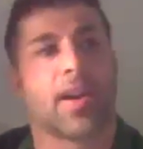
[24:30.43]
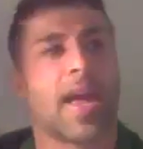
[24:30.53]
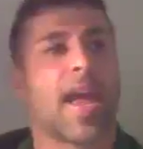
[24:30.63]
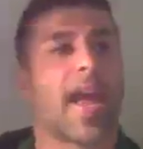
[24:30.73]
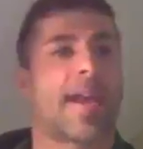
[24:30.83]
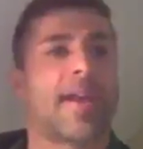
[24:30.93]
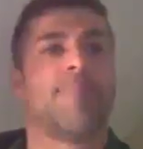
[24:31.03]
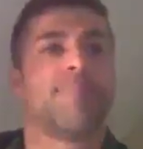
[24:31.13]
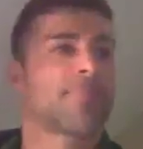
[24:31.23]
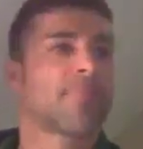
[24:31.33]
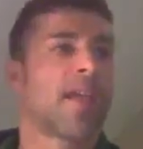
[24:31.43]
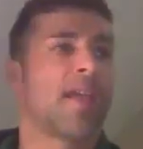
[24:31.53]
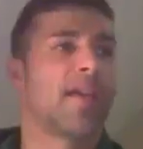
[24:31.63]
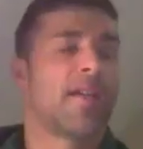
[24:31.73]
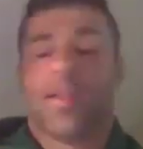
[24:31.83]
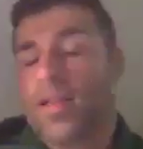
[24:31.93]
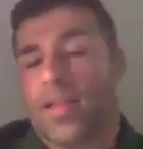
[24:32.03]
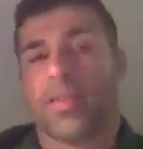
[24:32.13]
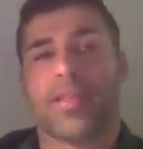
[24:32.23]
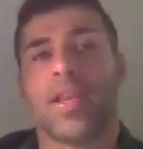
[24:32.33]
And,
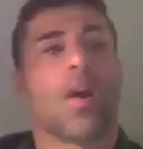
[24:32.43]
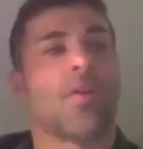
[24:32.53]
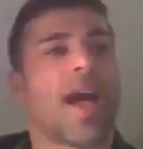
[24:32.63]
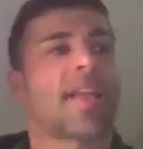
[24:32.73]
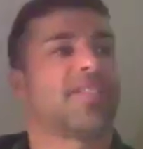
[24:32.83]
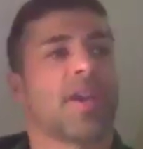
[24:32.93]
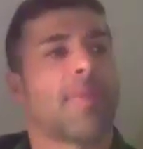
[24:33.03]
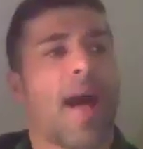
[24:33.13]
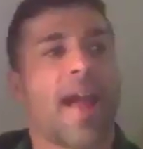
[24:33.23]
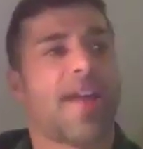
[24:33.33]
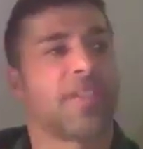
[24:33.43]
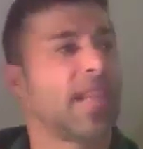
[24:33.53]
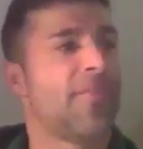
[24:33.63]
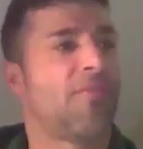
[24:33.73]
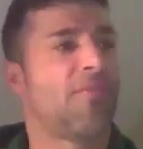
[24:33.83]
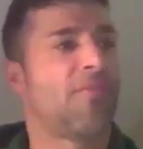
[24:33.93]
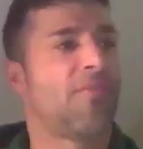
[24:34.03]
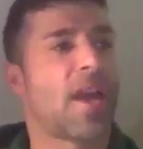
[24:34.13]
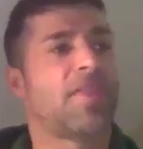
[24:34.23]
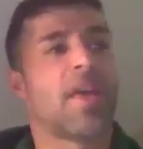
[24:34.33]
that's something I have to live with.
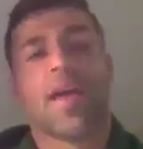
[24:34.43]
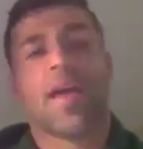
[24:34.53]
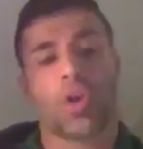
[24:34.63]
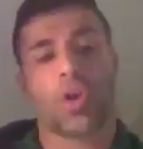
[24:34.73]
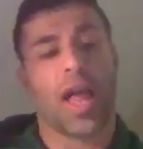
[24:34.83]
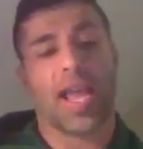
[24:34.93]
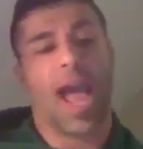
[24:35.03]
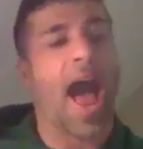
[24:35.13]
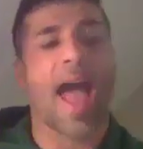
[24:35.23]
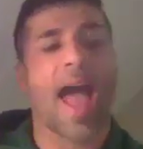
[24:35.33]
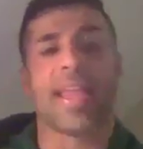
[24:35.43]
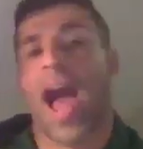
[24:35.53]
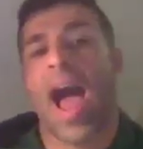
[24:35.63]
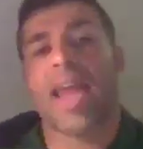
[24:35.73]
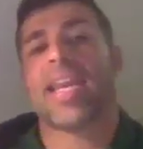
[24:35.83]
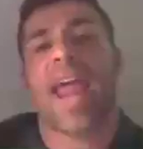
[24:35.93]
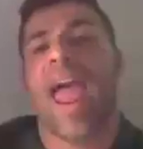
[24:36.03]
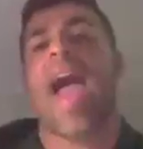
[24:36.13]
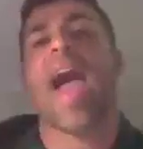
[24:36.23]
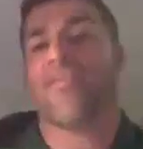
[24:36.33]
But it also, like, I
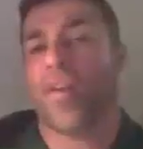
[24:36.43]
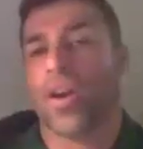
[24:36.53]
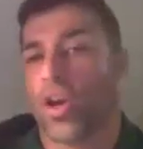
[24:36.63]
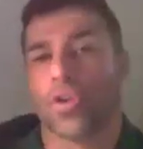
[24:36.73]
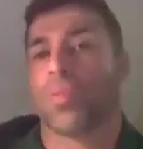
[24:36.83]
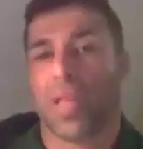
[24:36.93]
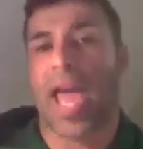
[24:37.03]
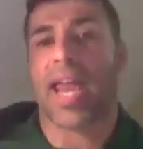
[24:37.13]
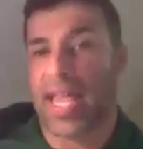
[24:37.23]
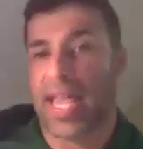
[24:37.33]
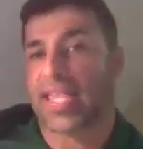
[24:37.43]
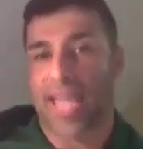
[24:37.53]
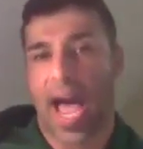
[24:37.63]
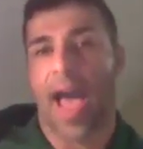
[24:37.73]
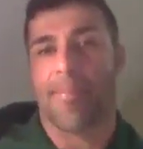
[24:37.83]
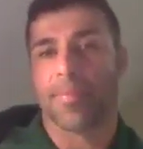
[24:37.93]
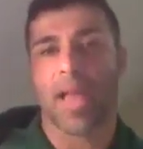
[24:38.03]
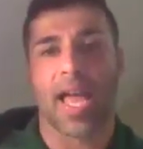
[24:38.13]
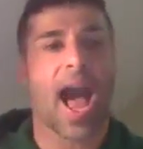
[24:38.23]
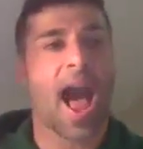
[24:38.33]
didn't have another plan at the time.
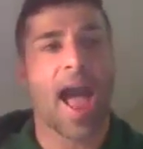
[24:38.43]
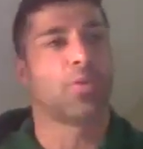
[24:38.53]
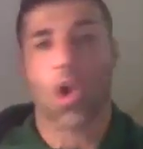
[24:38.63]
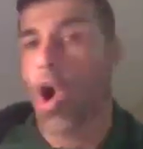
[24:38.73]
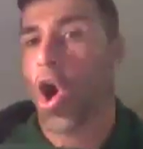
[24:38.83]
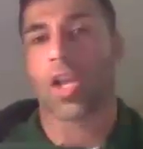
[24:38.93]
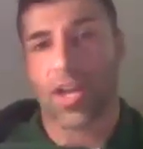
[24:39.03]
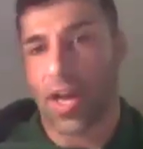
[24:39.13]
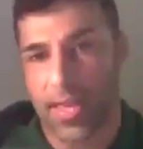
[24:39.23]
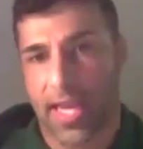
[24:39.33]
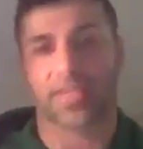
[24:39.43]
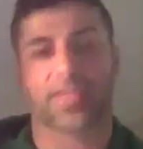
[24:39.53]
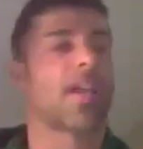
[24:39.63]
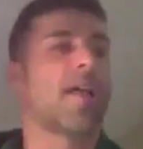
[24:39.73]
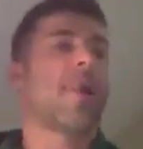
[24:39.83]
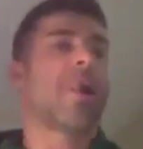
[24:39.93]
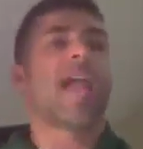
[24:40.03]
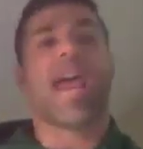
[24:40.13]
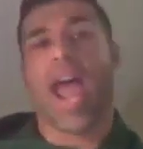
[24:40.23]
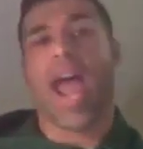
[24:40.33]
Like, I was all in on this
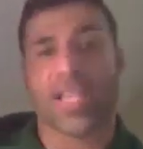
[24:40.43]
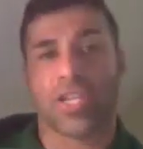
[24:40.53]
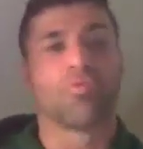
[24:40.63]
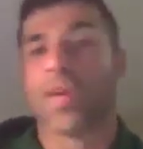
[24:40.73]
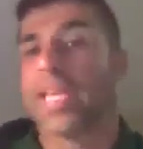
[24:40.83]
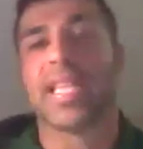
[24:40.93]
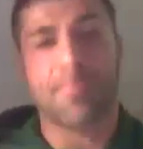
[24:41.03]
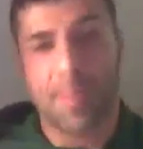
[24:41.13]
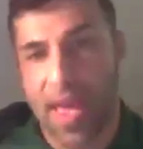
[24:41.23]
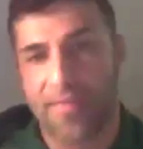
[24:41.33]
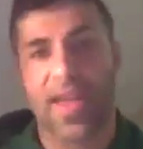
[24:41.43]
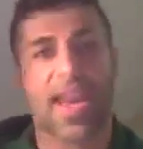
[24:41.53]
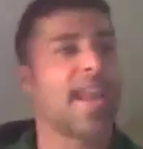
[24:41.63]
and I had to really pivot.